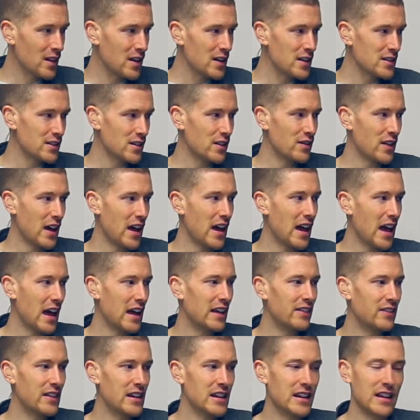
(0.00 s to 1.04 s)
so that
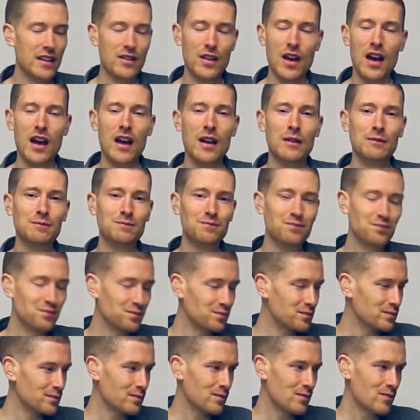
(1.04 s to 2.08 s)

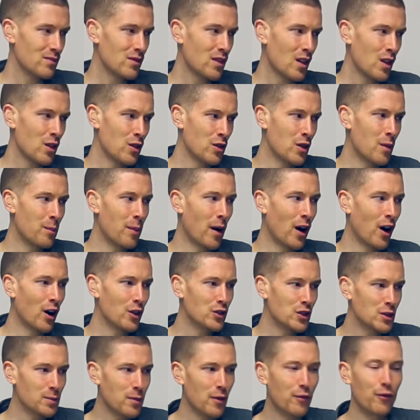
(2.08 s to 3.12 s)
the bar
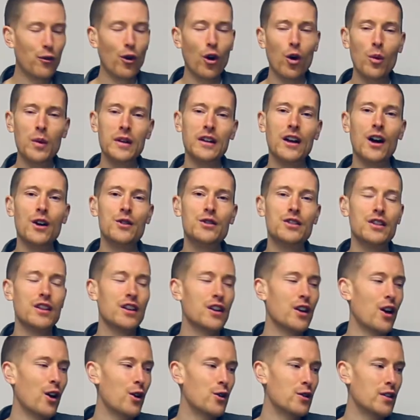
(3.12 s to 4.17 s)
just before we go to the
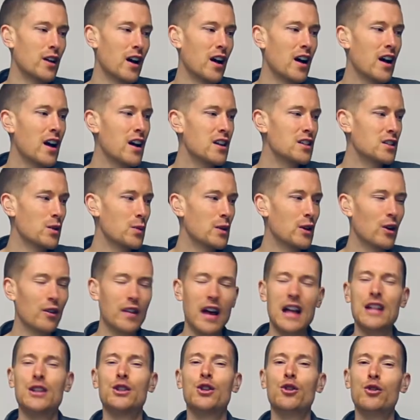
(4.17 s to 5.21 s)
coda. So we got
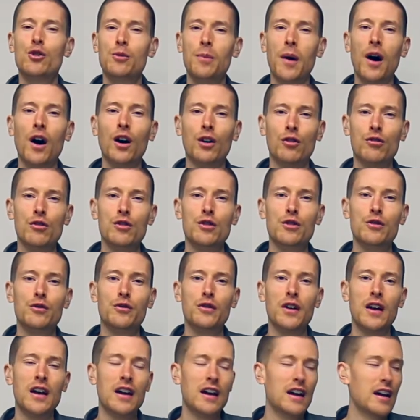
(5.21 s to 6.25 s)
that 2-bar
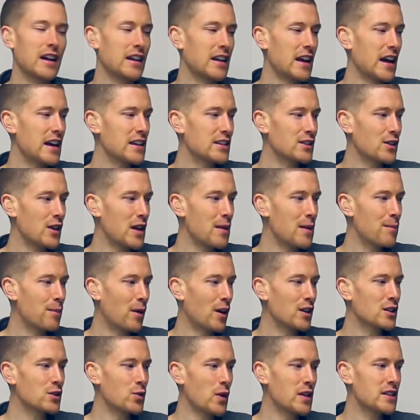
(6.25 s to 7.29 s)
groove. Okay, so in
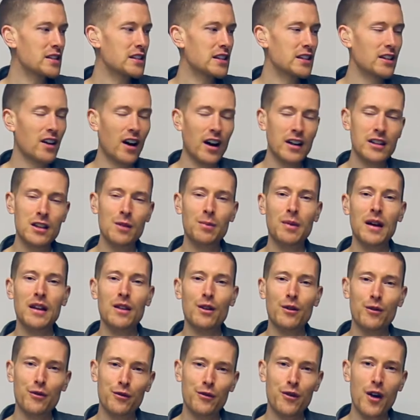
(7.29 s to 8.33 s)
bar 29 you play the
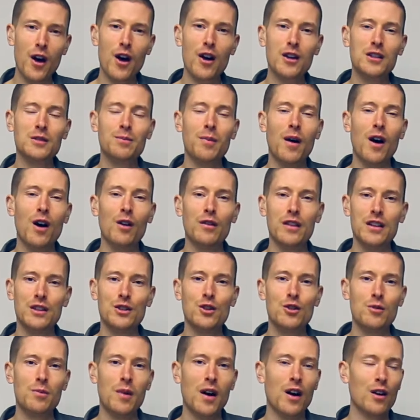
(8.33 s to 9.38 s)
first bar of the
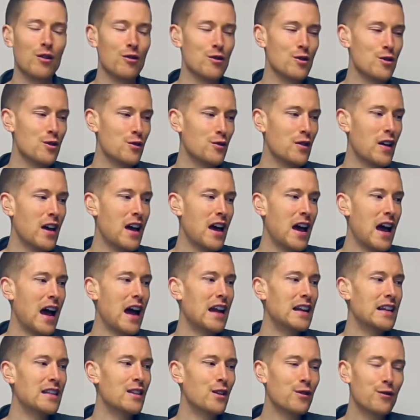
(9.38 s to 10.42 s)
2-bar groove, and
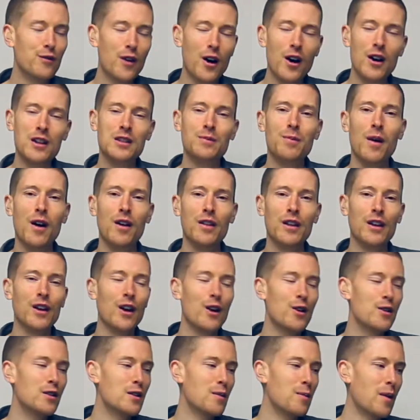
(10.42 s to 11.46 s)
in the first bar of the
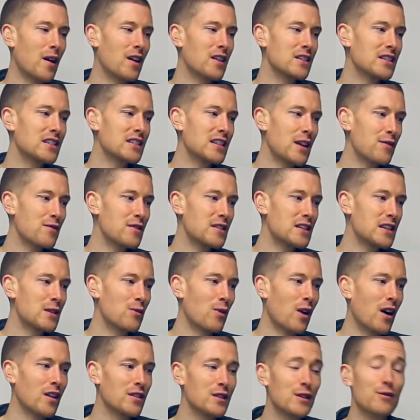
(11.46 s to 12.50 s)
coda, bar
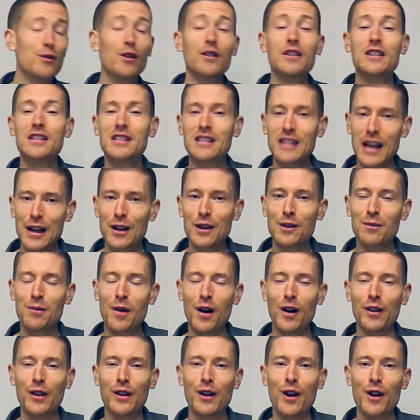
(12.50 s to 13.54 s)
71, you've got the second
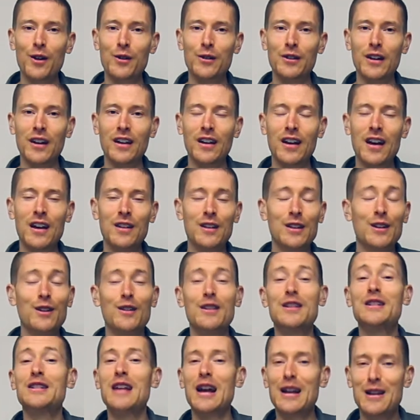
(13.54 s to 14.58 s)
bar of the coda. You've got the
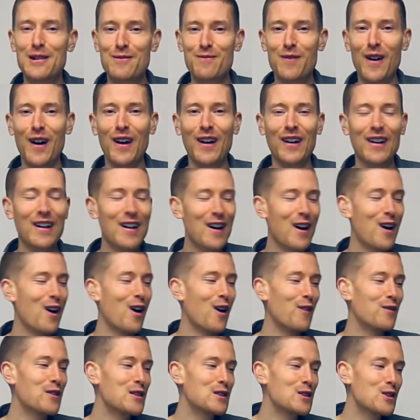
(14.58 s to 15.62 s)
second bar
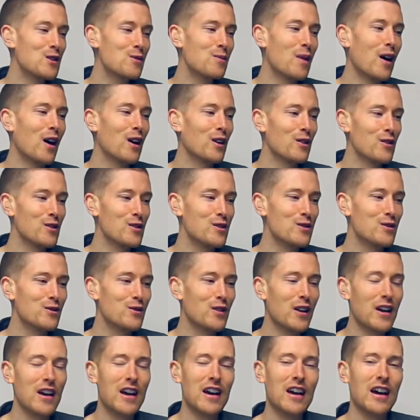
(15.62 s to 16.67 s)
of the 2-bar groove.
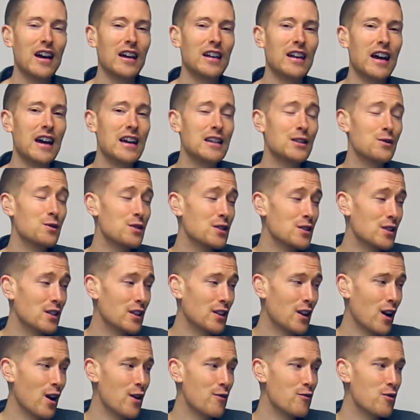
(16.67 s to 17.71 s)
Okay, so we're just going to
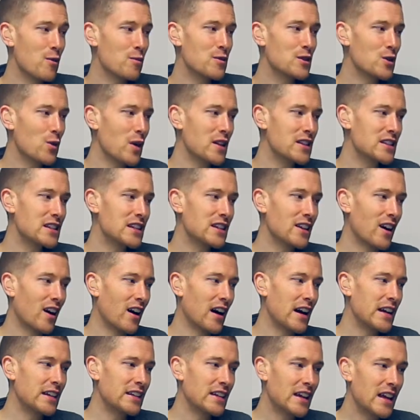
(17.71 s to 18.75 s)
go from
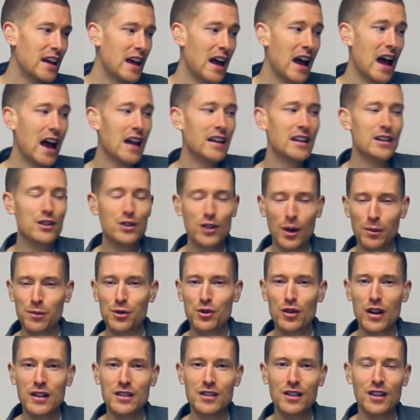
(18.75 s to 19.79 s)
29 and then jump
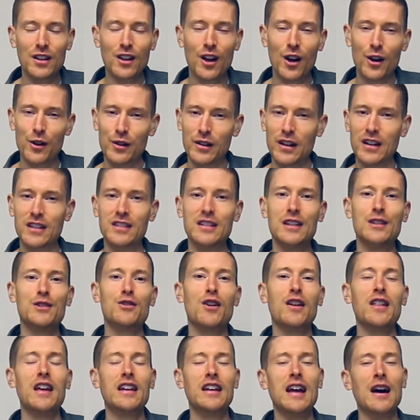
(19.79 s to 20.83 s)
straight to the coda. So let's try
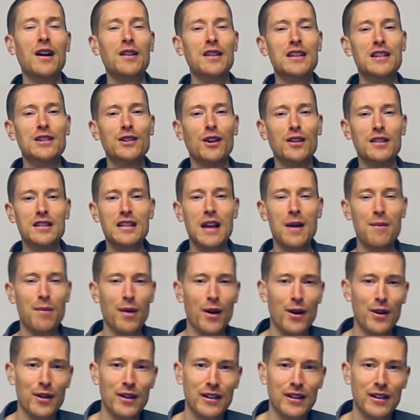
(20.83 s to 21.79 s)
that now at the song tempo.